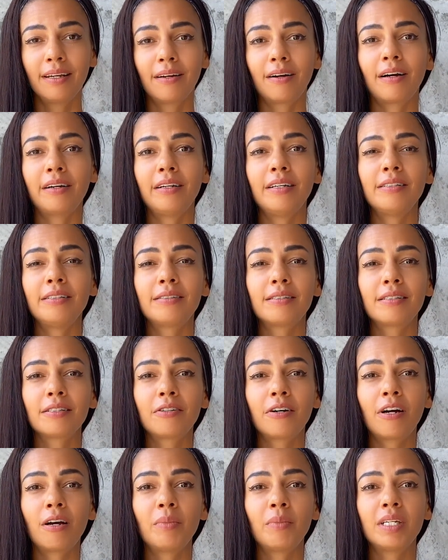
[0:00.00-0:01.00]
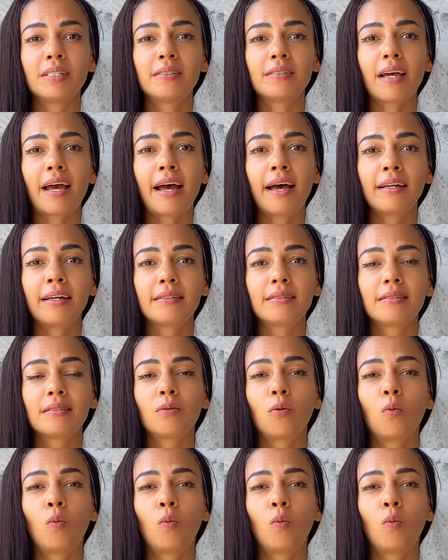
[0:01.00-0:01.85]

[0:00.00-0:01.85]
On Instagram, it's at